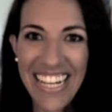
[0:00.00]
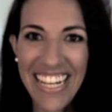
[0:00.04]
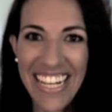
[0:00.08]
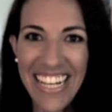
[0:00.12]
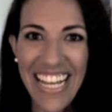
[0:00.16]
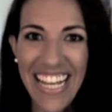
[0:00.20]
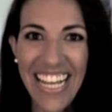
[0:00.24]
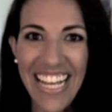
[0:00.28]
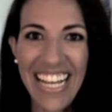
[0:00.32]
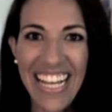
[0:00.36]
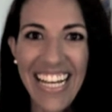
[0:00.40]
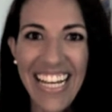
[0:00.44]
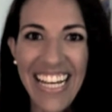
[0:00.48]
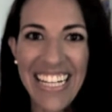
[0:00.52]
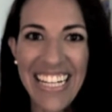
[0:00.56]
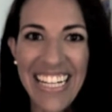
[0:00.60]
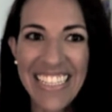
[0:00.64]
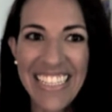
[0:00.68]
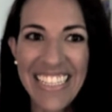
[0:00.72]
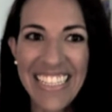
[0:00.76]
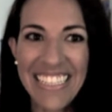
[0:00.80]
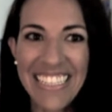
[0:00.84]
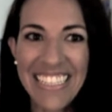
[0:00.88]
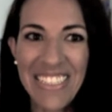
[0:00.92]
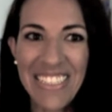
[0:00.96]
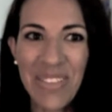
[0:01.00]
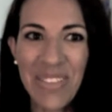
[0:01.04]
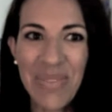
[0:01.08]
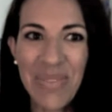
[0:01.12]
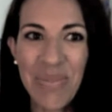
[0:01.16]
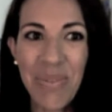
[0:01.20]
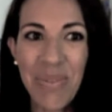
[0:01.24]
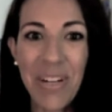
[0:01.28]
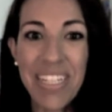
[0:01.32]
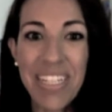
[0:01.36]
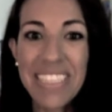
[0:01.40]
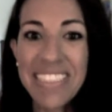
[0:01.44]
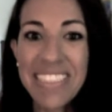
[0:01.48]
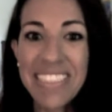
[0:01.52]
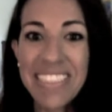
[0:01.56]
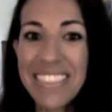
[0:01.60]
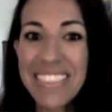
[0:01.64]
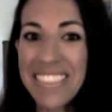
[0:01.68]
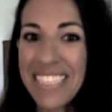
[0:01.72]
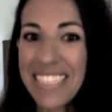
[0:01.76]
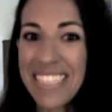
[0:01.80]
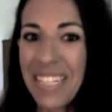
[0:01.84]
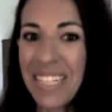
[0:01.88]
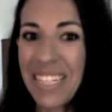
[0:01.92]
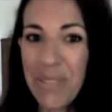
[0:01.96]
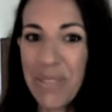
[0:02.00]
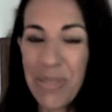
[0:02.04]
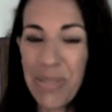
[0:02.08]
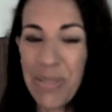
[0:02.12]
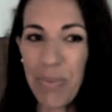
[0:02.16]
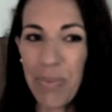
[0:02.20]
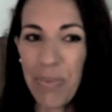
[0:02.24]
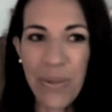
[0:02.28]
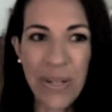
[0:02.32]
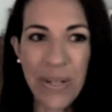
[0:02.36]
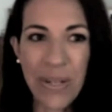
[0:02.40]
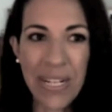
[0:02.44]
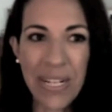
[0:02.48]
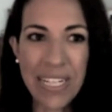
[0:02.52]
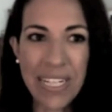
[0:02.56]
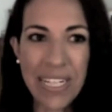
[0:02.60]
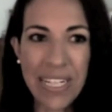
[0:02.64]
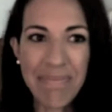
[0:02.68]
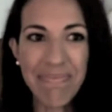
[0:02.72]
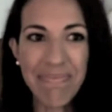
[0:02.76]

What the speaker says: And once he was born,